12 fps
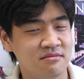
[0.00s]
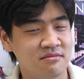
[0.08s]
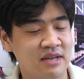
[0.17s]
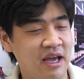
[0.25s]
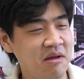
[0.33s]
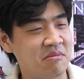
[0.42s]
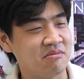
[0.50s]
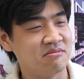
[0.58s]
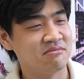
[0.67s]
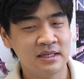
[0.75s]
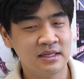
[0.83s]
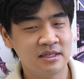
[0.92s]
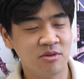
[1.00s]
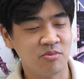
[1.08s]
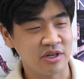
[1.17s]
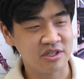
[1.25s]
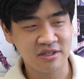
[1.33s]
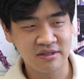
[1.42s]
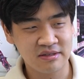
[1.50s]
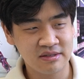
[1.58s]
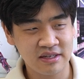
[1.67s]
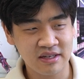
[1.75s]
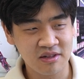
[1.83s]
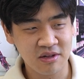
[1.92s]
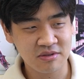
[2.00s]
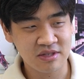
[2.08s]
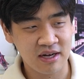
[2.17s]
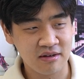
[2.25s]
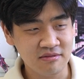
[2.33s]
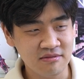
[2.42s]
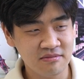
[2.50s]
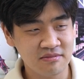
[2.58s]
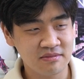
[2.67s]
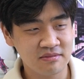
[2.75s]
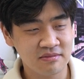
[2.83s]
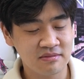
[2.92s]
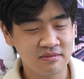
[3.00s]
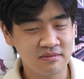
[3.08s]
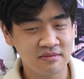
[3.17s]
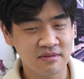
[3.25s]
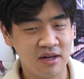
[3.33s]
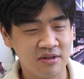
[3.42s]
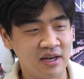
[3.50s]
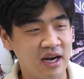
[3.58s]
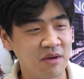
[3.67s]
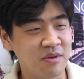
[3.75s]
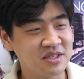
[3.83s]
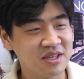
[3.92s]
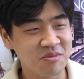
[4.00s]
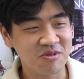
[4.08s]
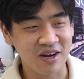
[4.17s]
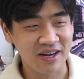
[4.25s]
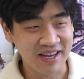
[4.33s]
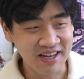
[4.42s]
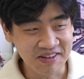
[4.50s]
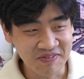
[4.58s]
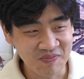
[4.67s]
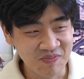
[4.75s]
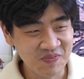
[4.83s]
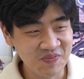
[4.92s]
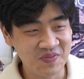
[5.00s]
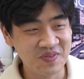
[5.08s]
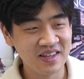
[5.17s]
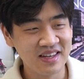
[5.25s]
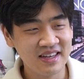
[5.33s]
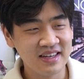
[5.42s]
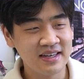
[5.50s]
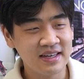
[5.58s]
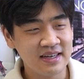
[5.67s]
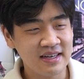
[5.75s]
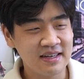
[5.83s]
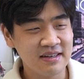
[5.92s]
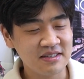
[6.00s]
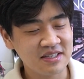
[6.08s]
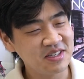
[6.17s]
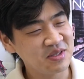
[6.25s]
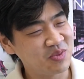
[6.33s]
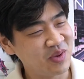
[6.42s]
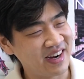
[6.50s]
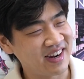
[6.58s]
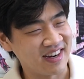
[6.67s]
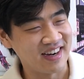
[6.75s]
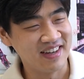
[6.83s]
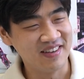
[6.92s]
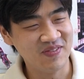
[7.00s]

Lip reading: came. The bridges didn't close down. All the highways kept running. I'm like, this is weird.